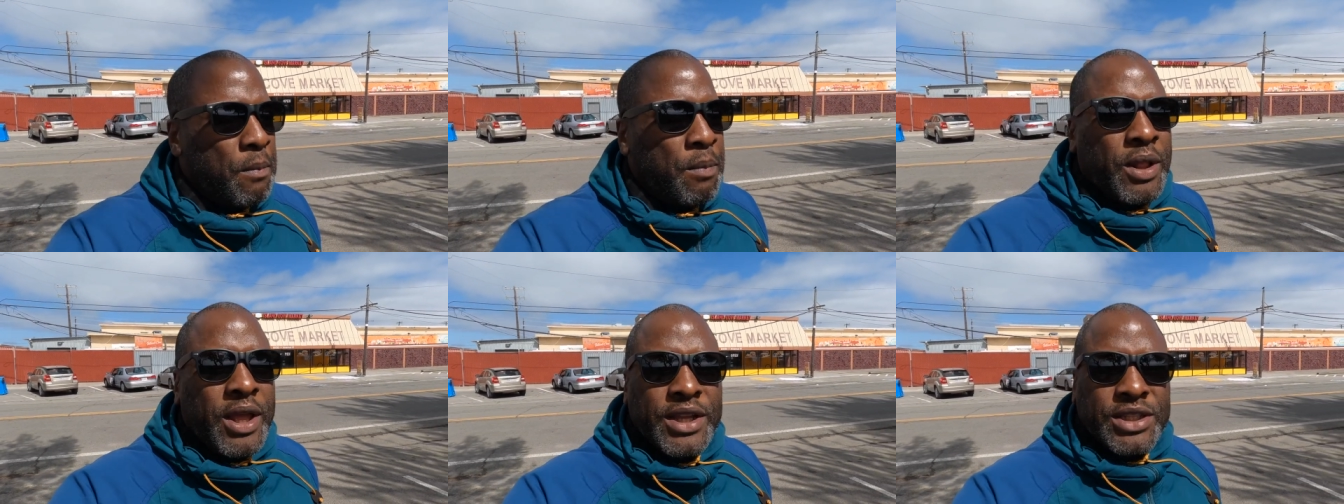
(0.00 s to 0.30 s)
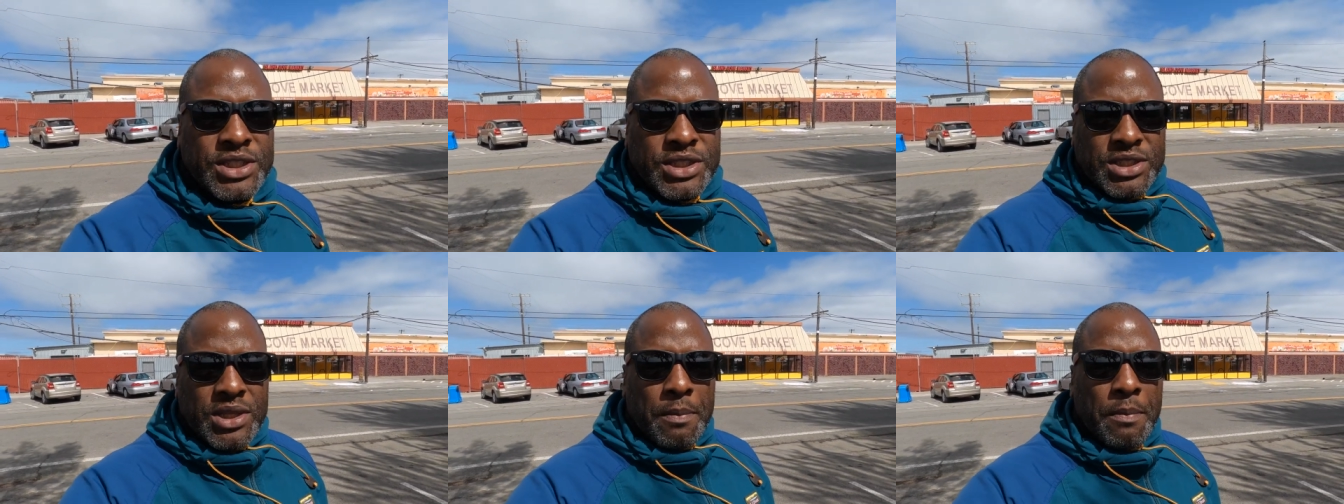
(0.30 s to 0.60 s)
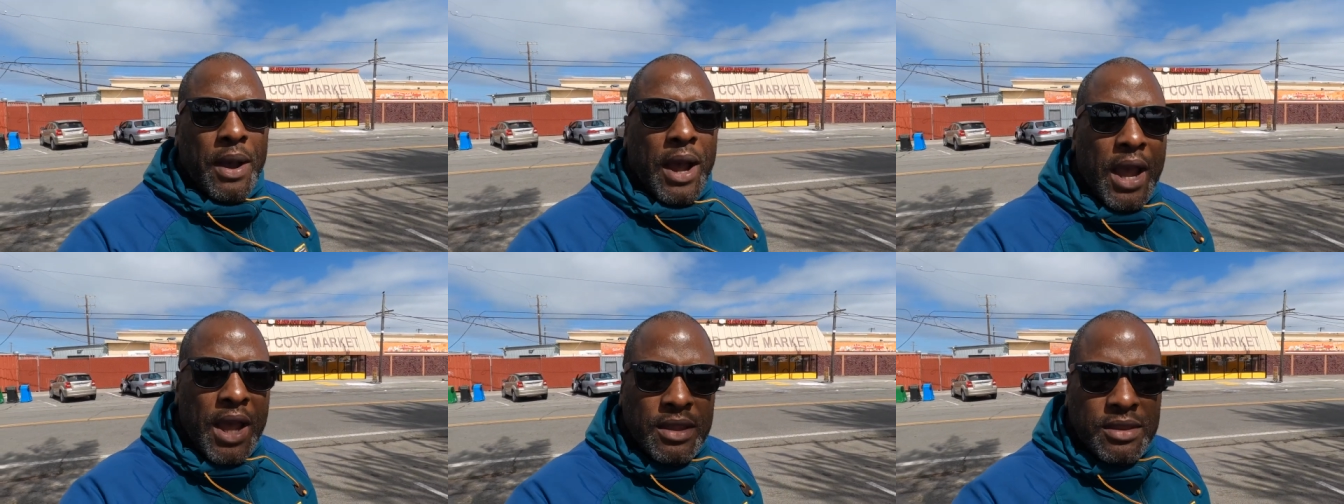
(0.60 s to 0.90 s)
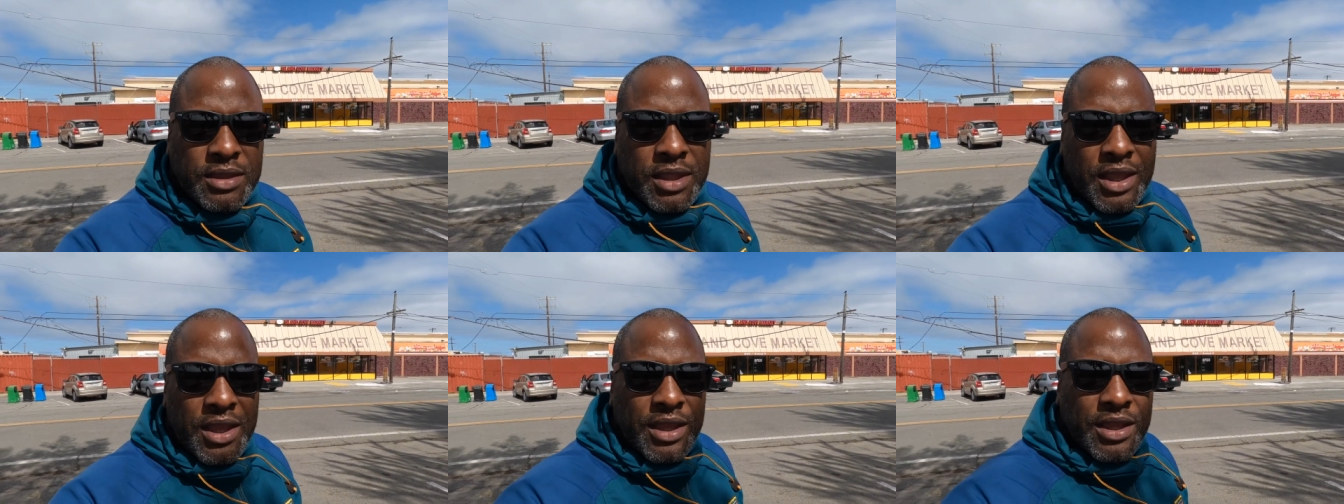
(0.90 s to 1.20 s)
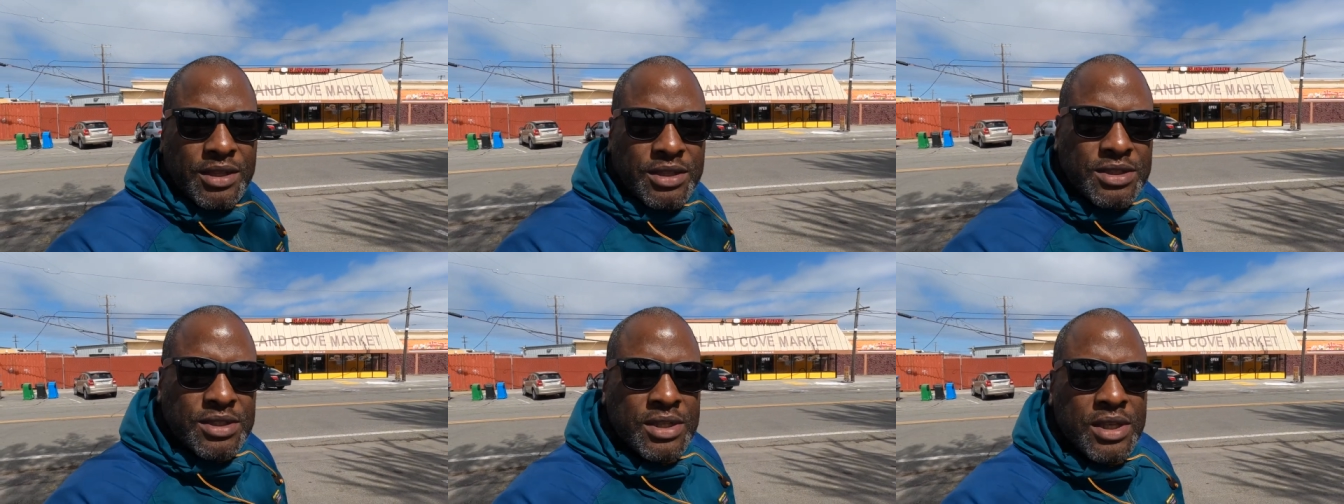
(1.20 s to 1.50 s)
places to buy
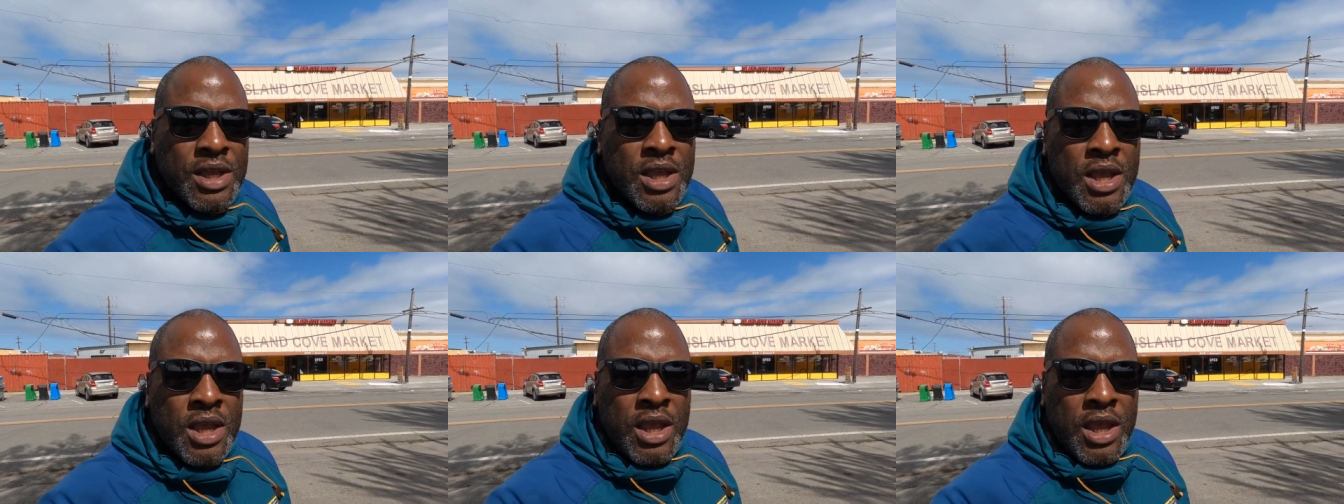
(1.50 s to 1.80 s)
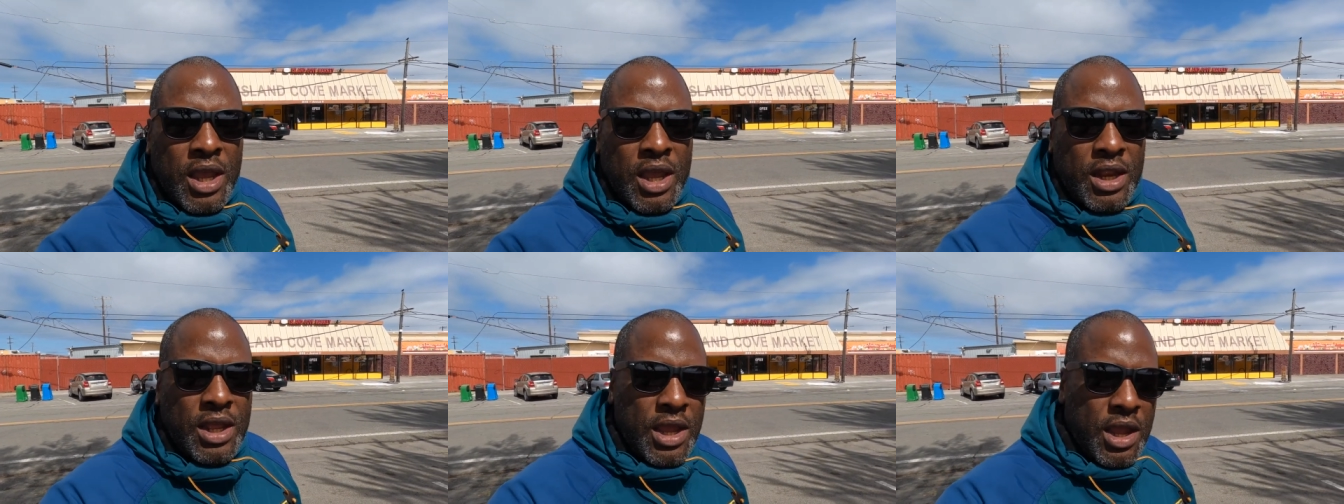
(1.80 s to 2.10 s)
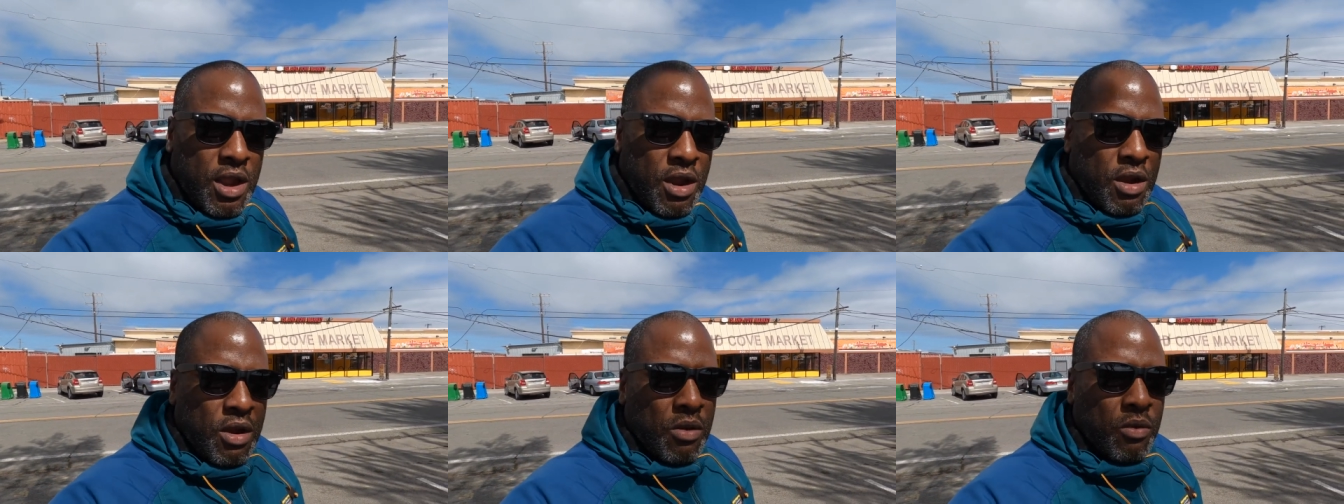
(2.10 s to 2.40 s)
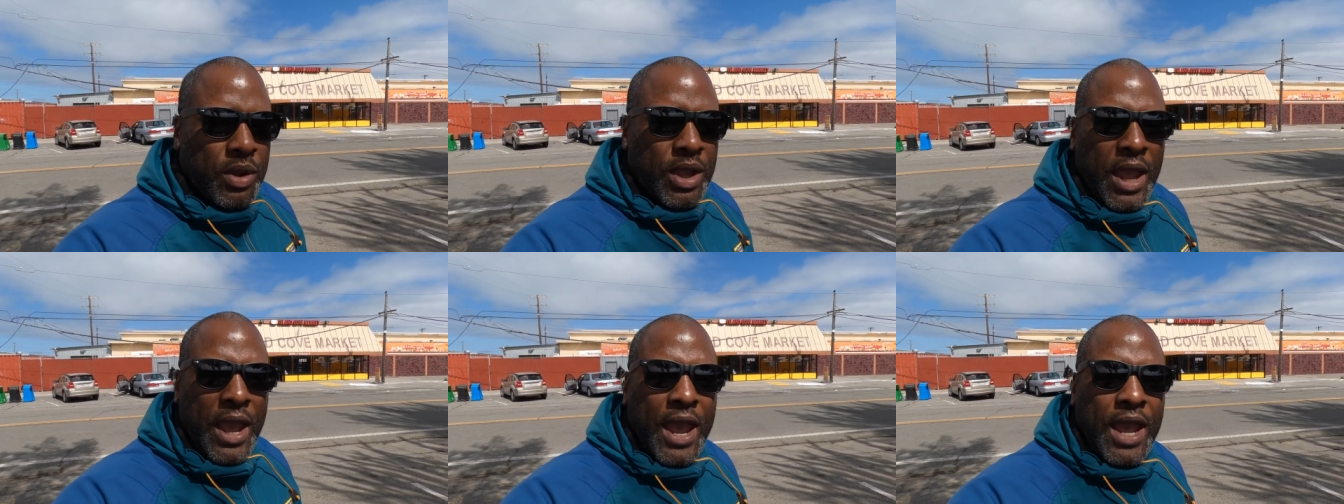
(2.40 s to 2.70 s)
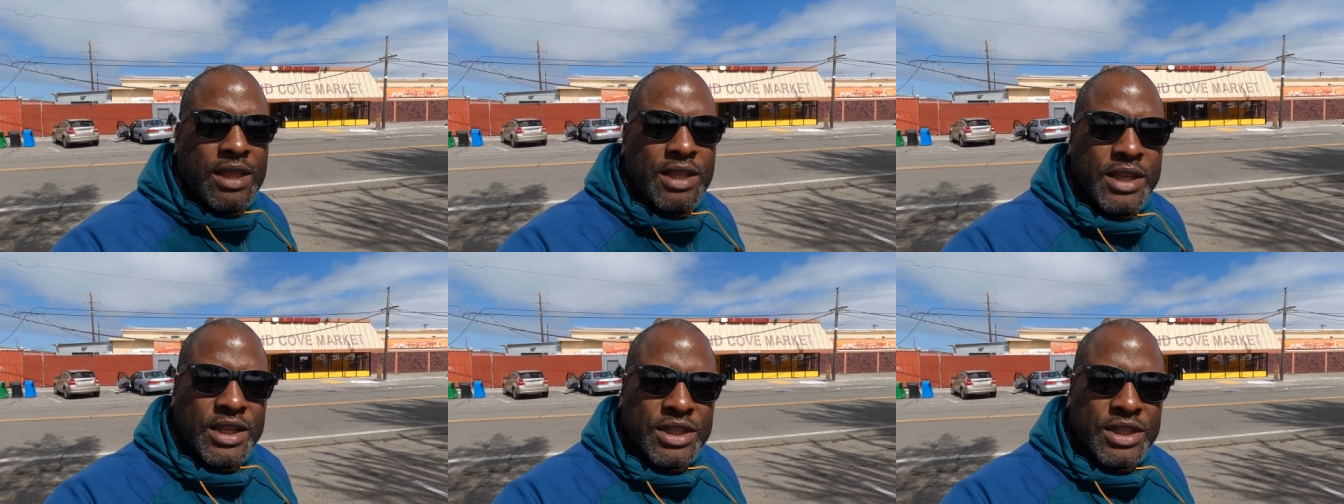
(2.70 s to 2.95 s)
things. And here we had the